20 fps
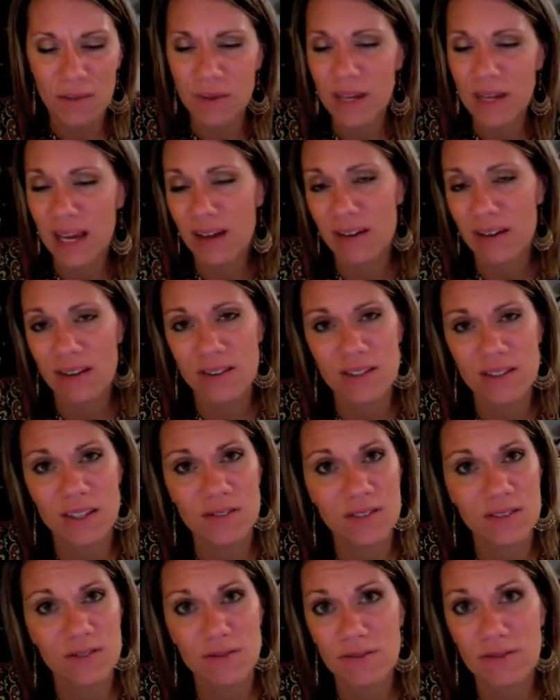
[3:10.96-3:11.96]
count
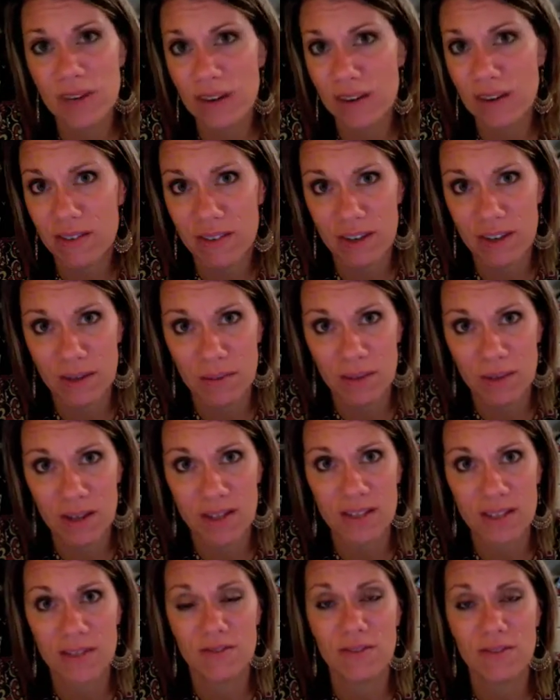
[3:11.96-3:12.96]
ourselves very, very
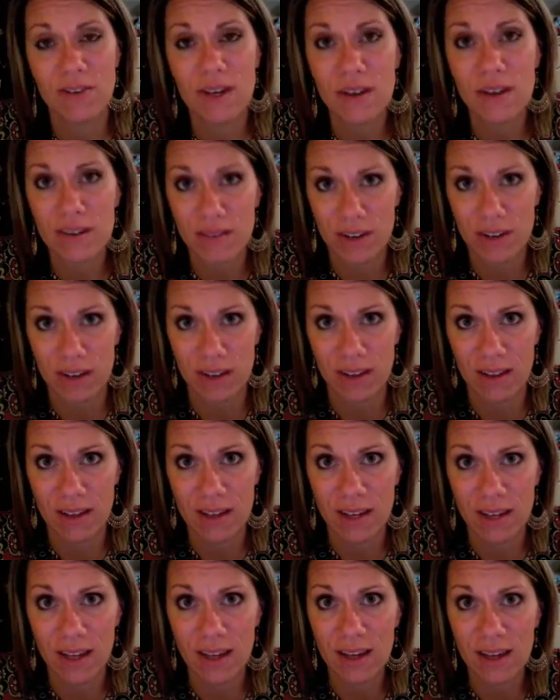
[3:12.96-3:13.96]
blessed and very, very
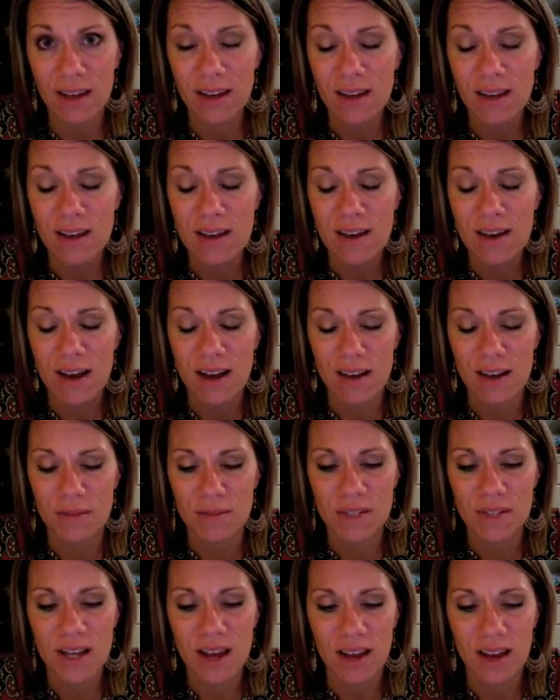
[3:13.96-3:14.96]
lucky
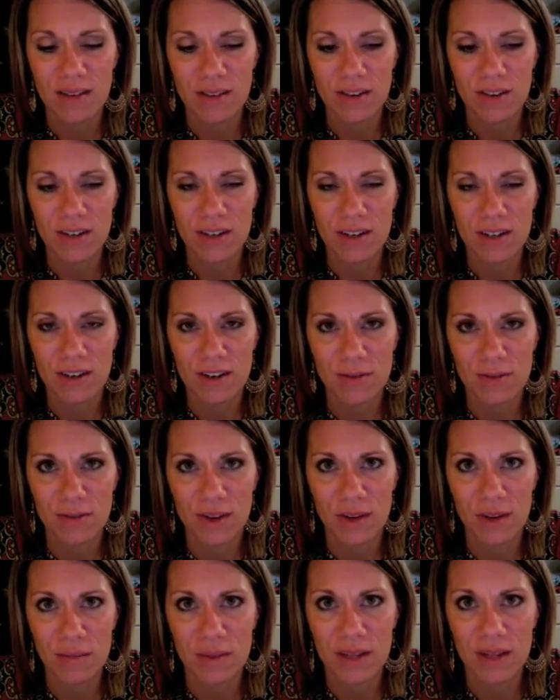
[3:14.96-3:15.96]
to have her in our
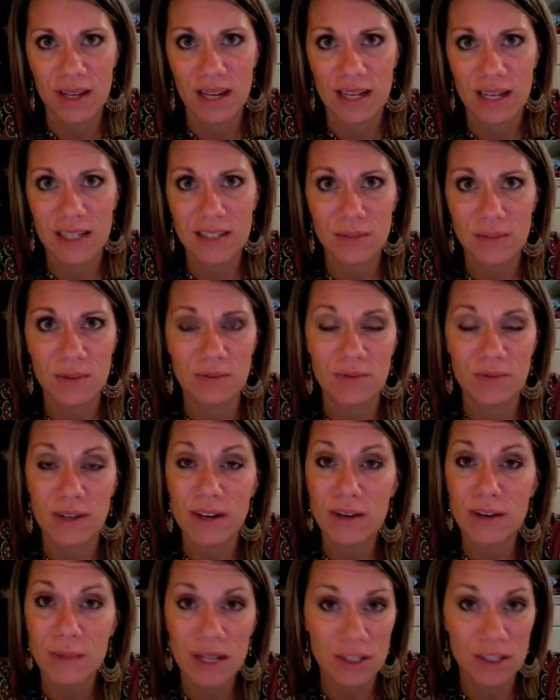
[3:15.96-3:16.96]
family, and has been
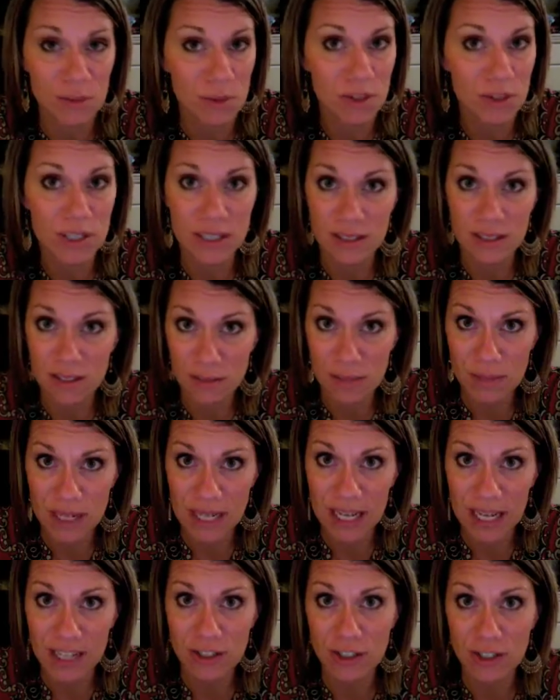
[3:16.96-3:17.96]
very manageable. She is on
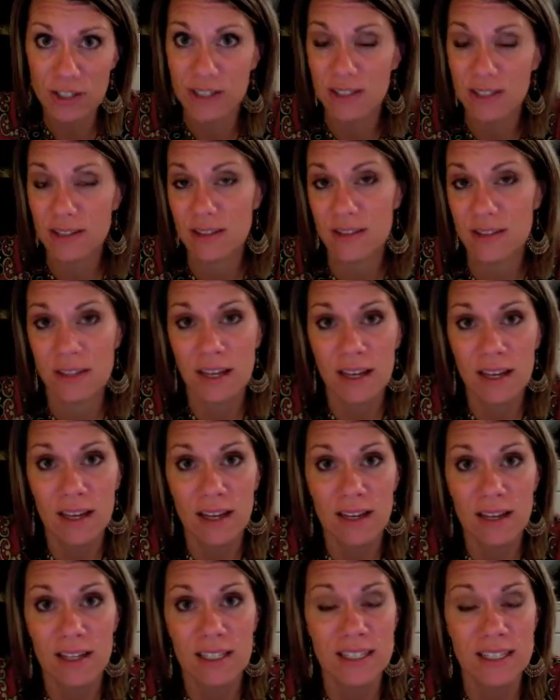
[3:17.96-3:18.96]
medication. It's
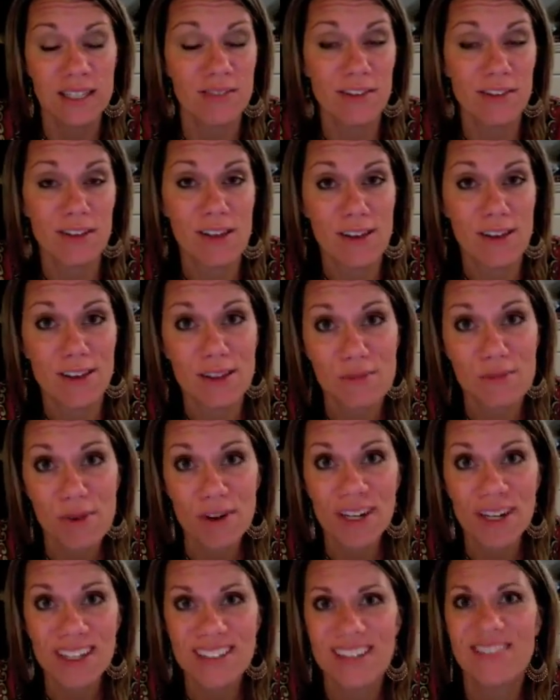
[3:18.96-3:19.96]
7 o'clock in the
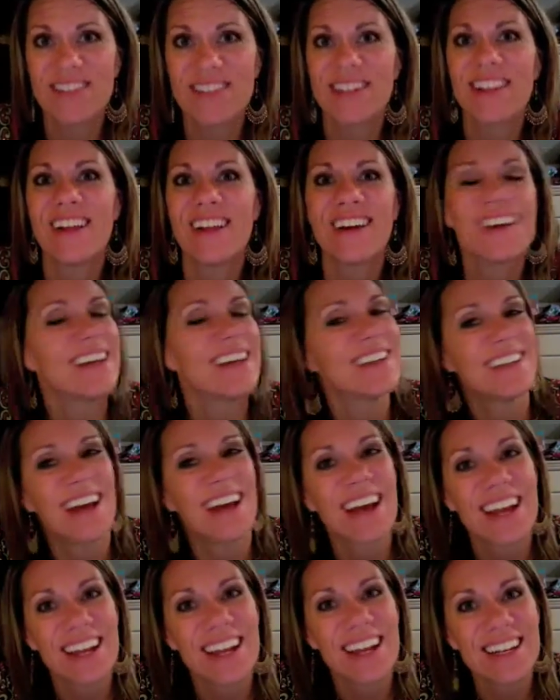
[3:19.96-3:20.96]
morning, 7 o'clock at
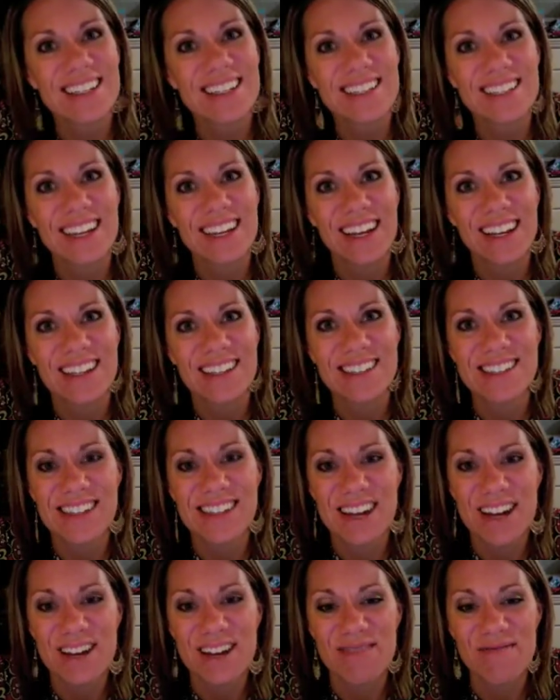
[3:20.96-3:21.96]
night, and
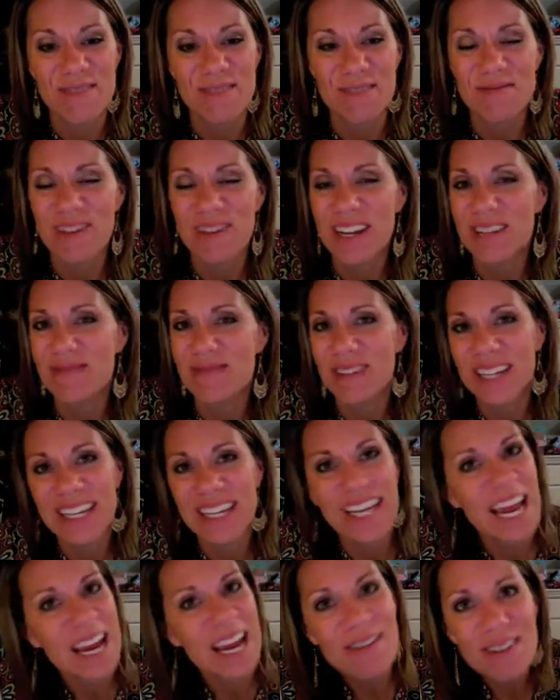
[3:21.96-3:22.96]
we made a big
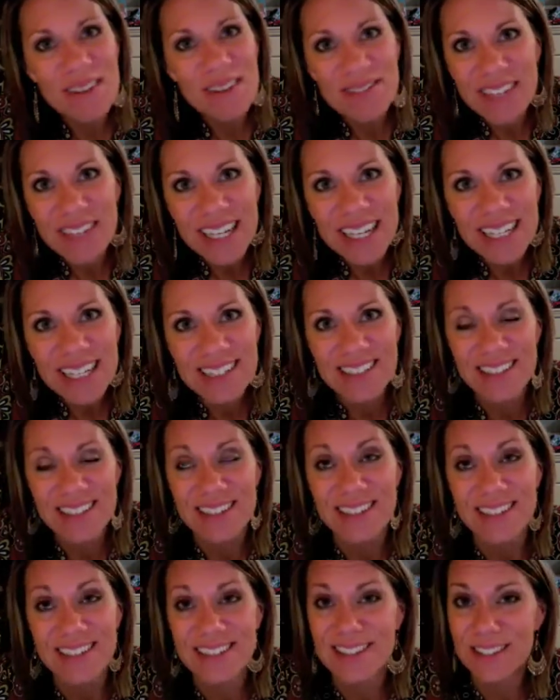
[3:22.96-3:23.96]
game of it.
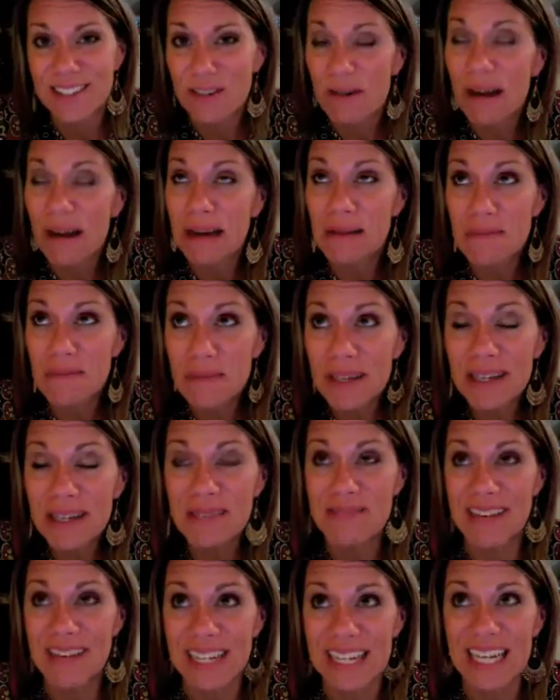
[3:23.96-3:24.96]
And it's quite a bit
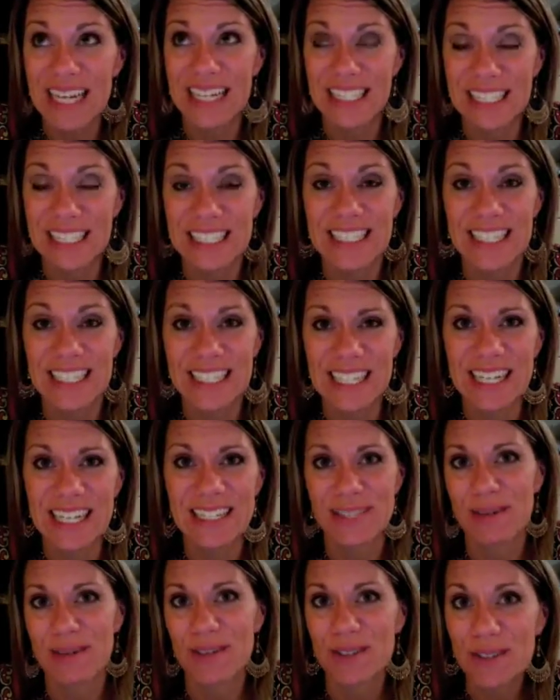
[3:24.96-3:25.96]
of medication. She
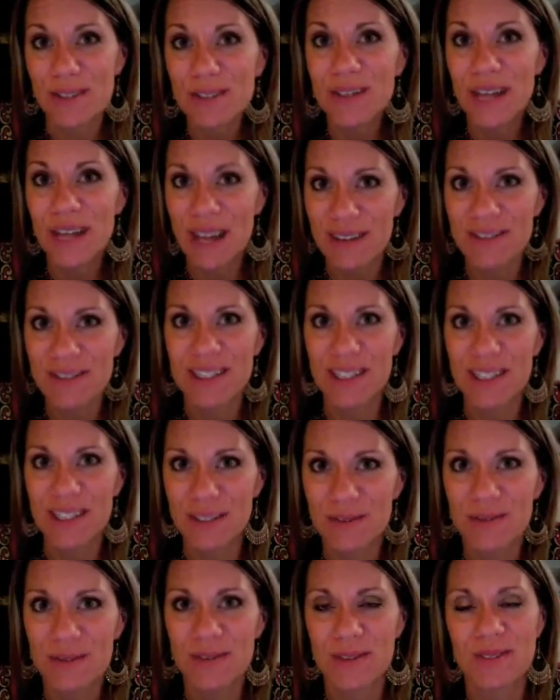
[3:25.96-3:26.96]
takes about 2.5
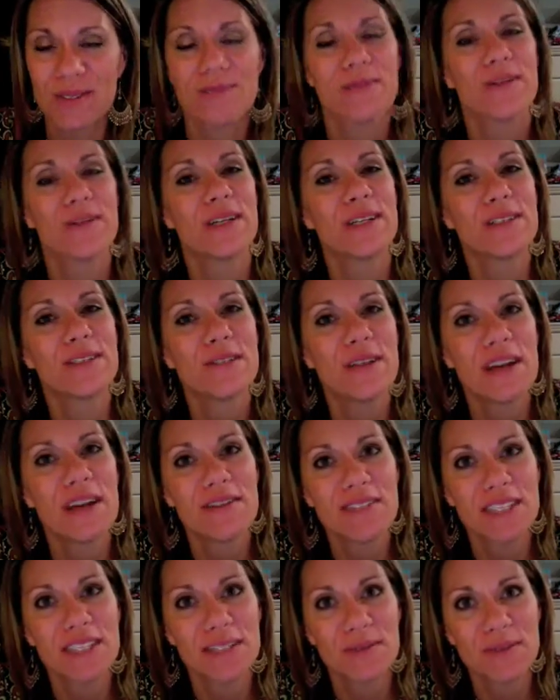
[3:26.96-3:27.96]
teaspoons in the morning, 2.5
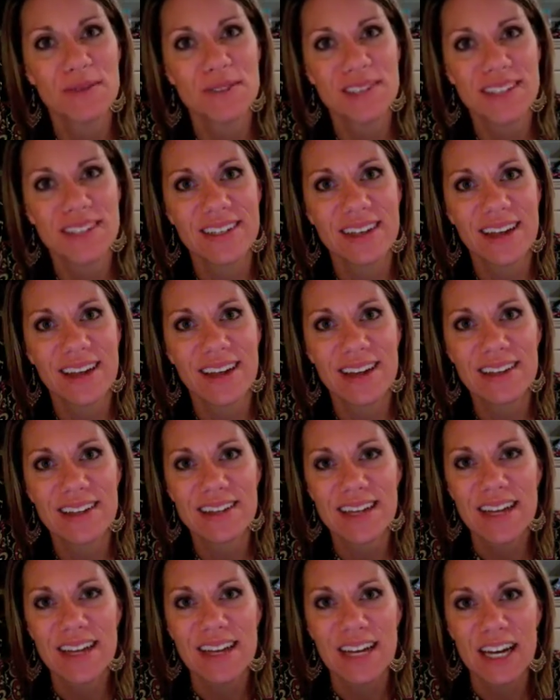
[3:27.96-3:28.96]
teaspoons at night,
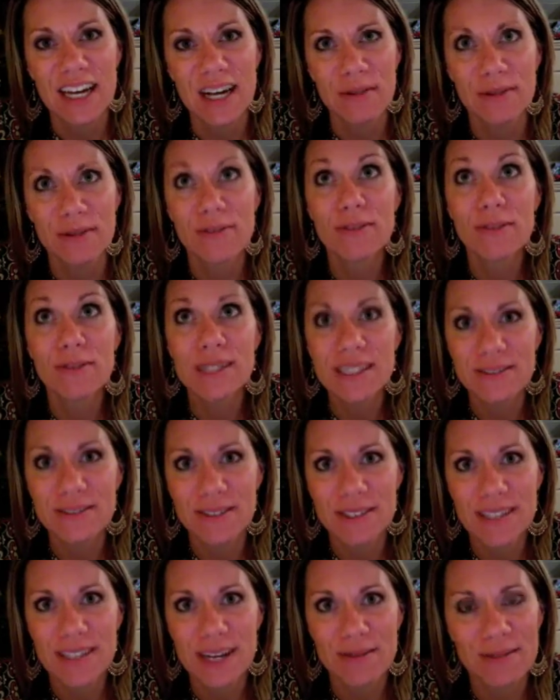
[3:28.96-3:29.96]
of three
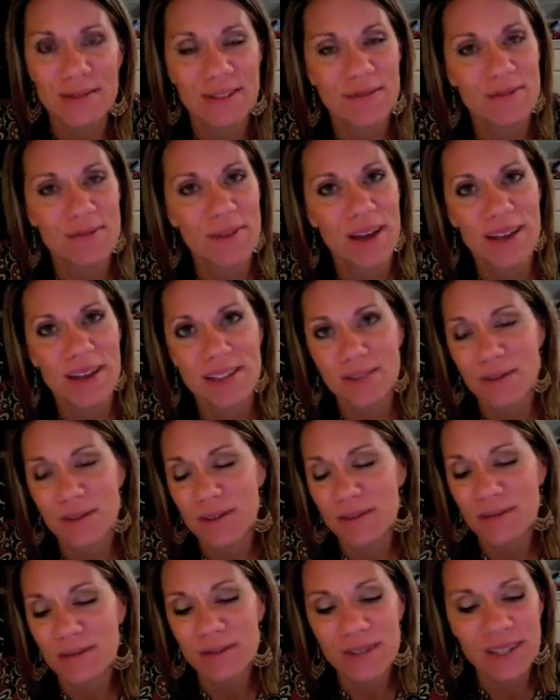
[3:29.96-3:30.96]
different types of meds. But
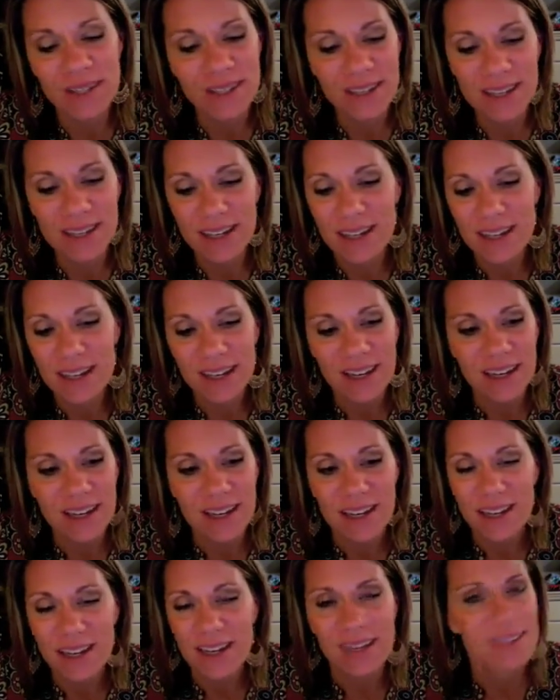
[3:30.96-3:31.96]
it
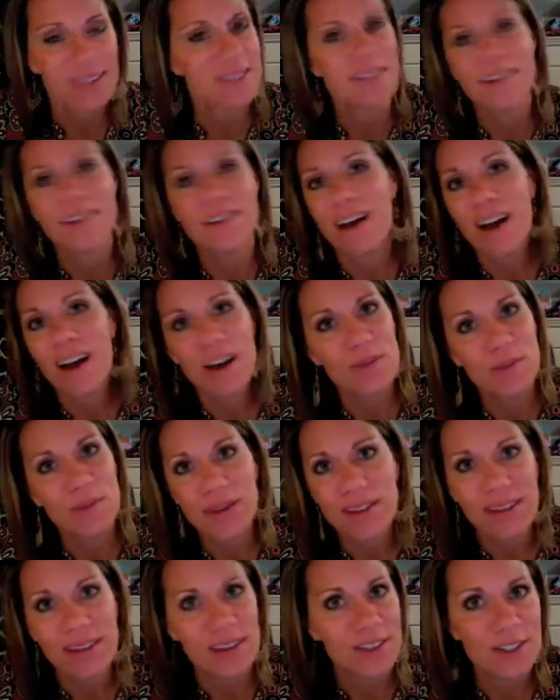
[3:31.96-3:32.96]
has not
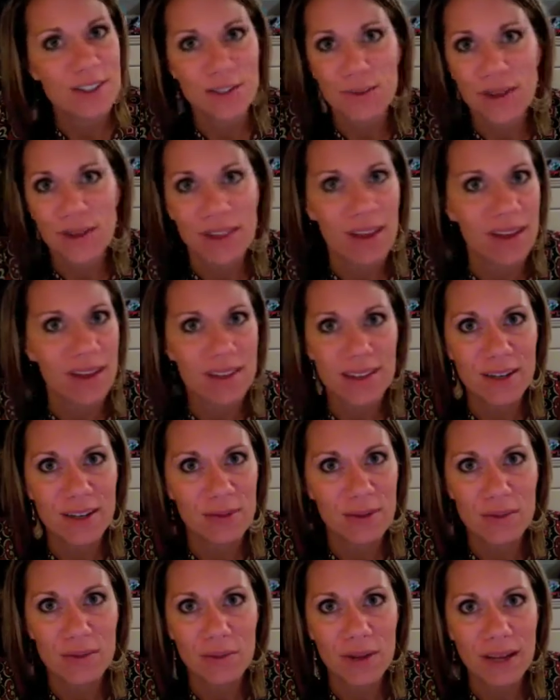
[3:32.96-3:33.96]
been the issue we thought that it
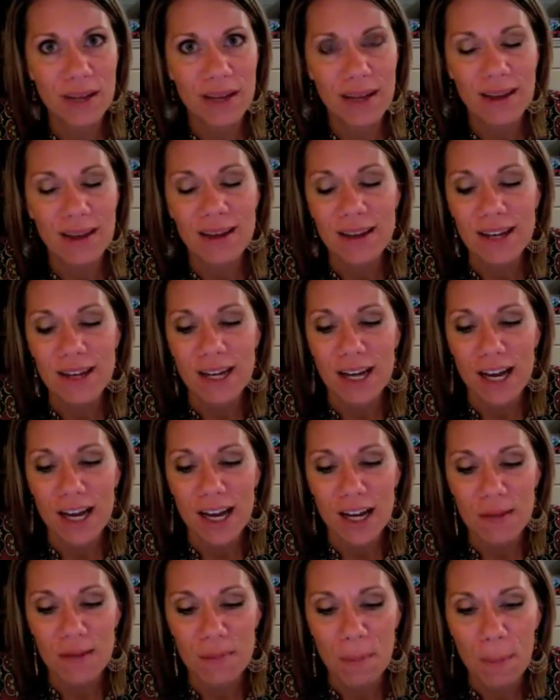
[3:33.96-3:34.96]
would be.
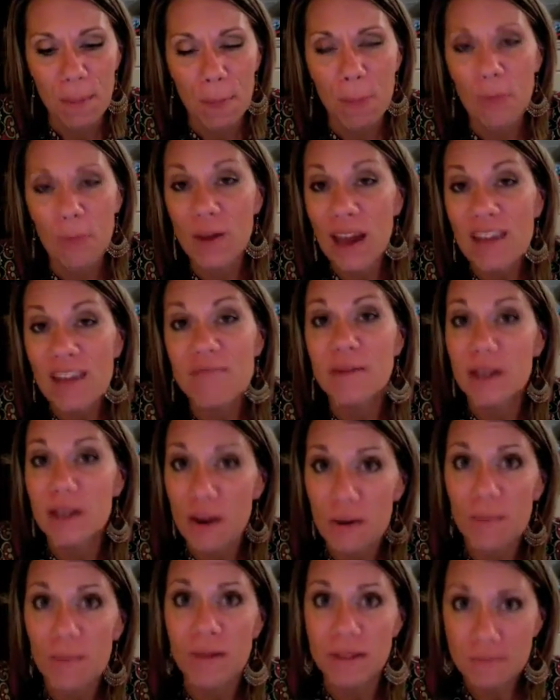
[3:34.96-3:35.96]
We have been
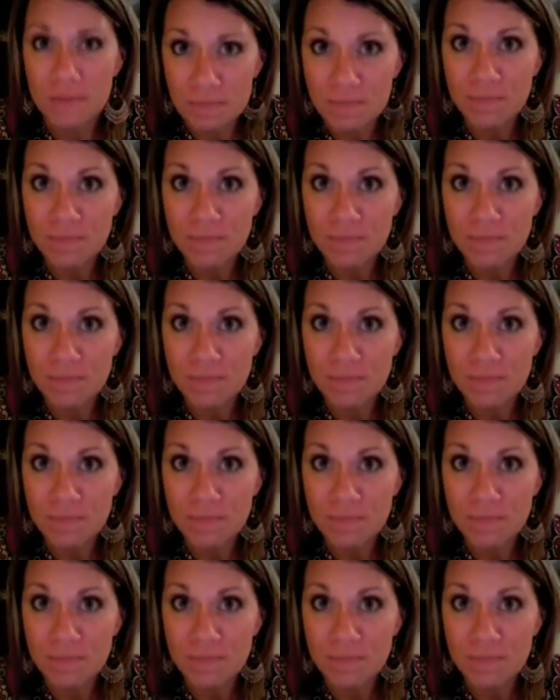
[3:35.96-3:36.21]
open